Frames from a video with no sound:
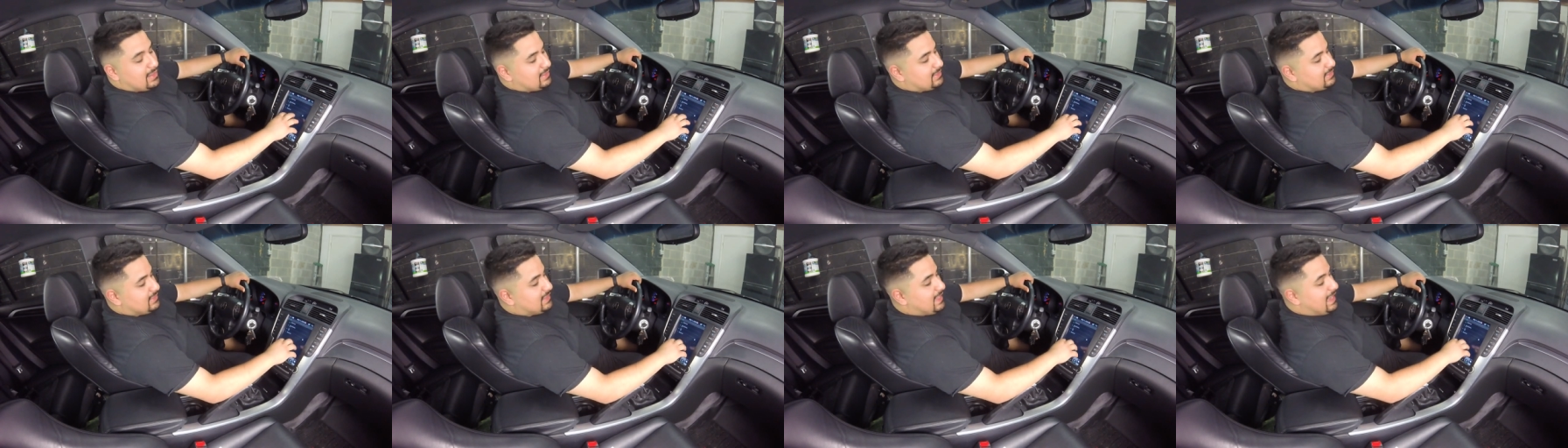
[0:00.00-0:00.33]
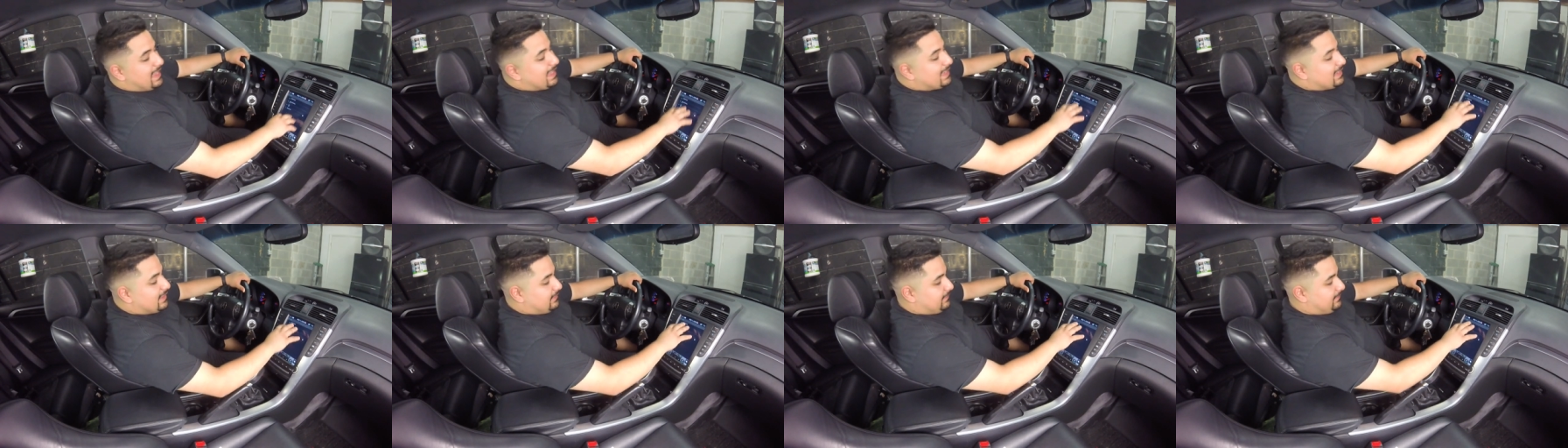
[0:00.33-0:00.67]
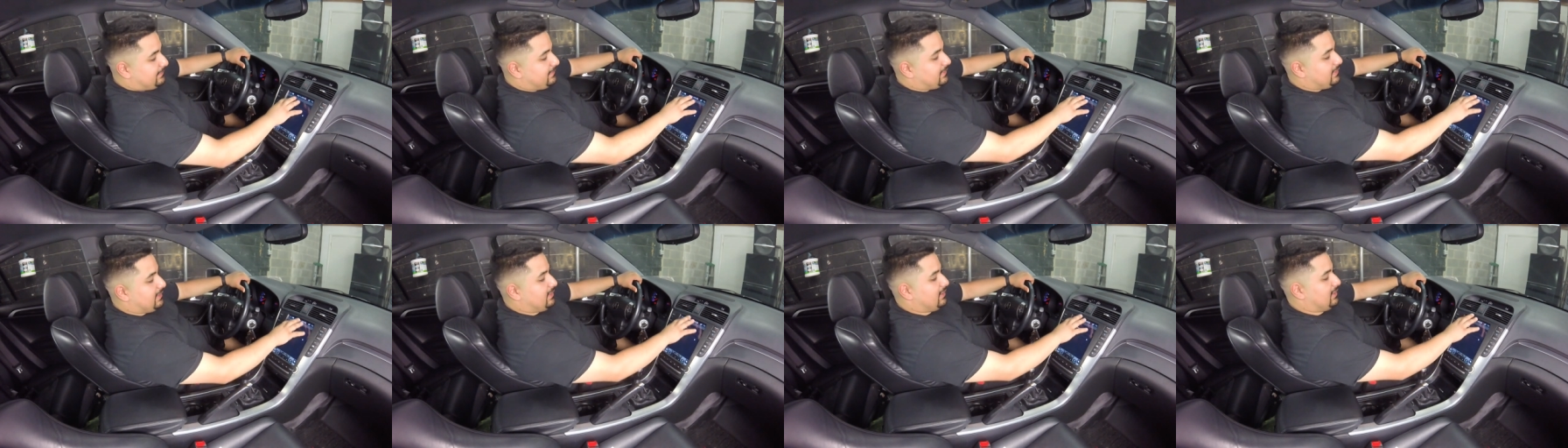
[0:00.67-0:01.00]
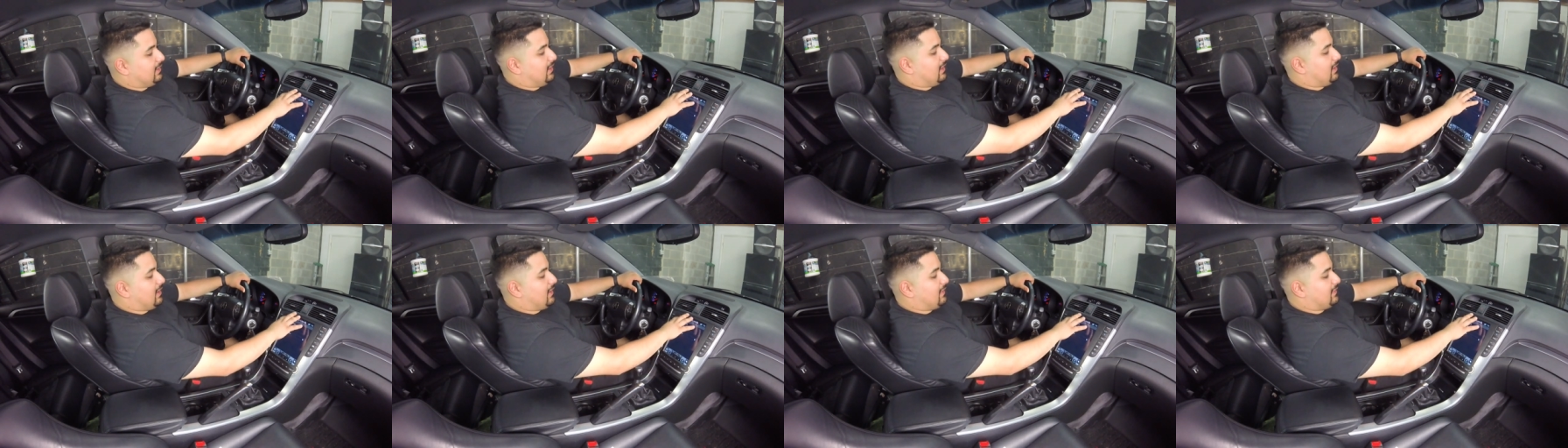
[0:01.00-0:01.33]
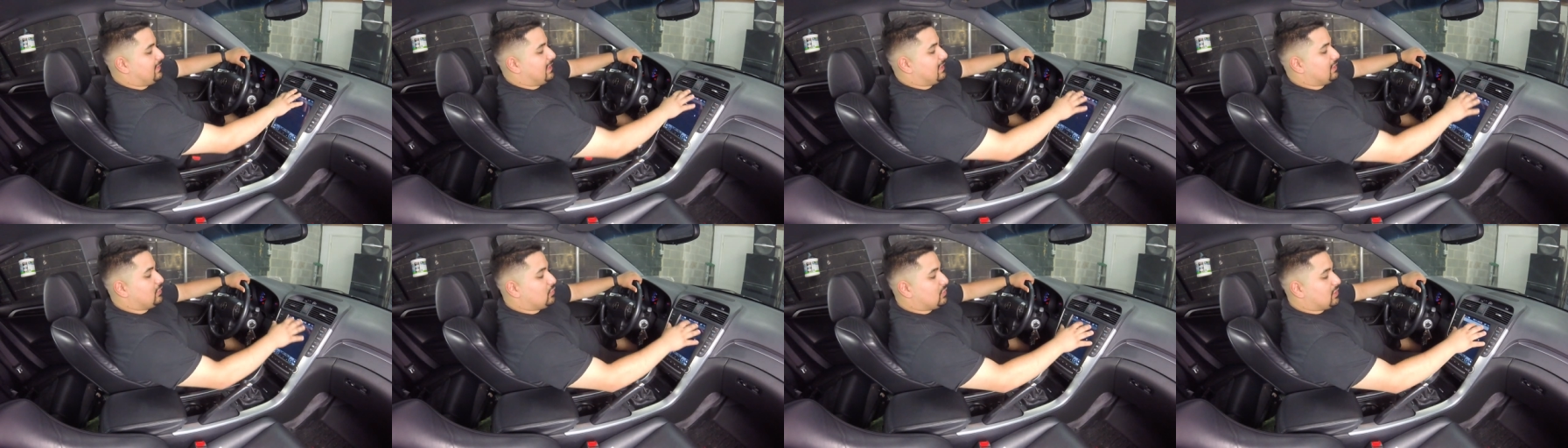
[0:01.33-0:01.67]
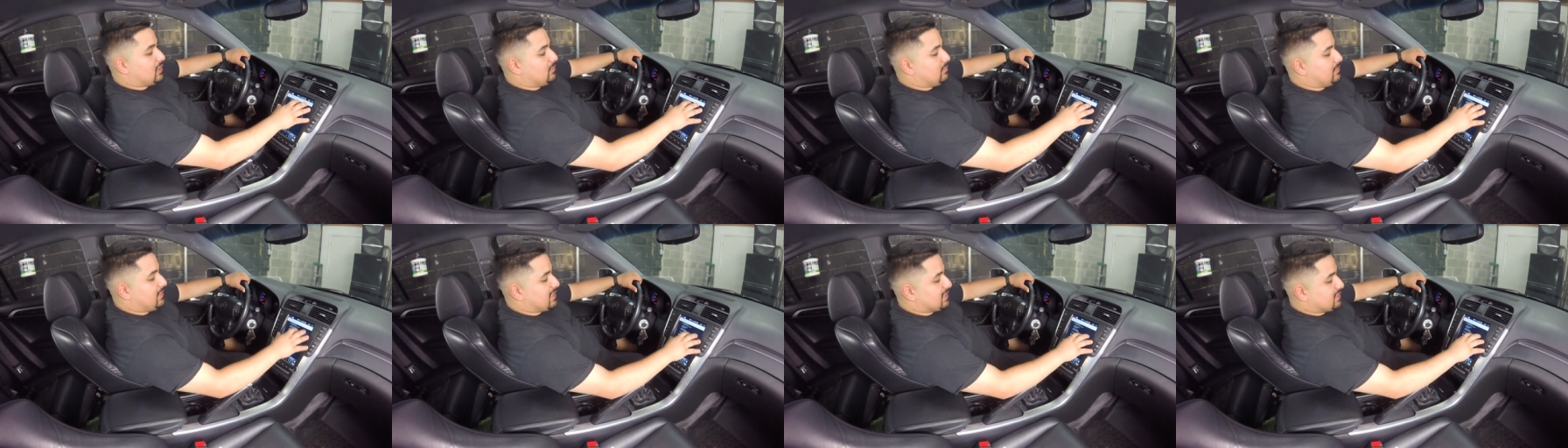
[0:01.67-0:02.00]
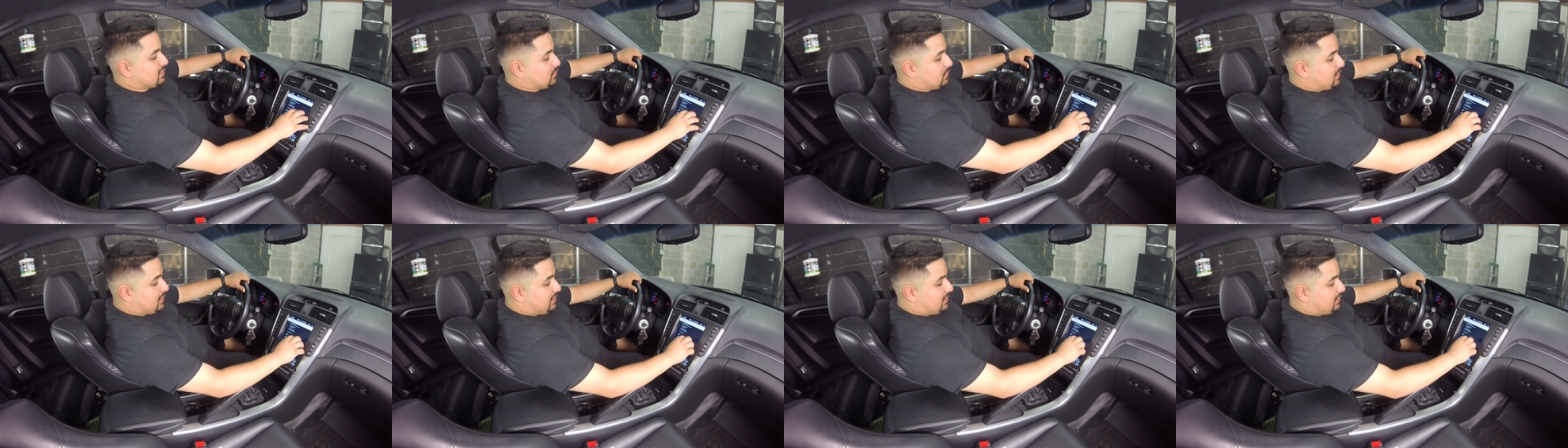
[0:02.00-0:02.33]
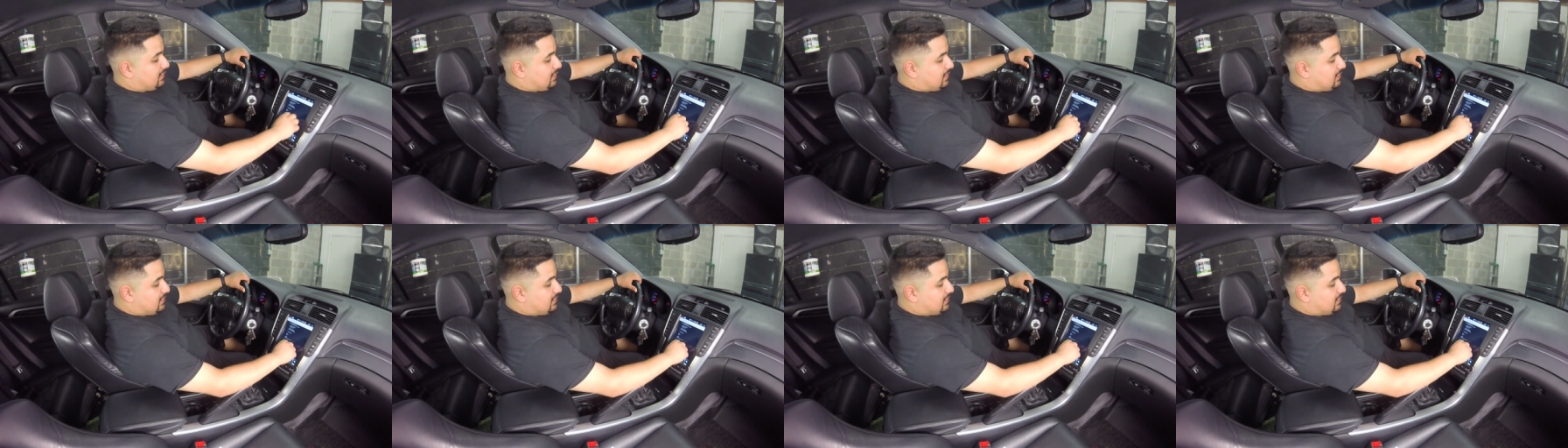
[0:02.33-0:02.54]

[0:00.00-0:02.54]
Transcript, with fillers: native uh, that you can mess with,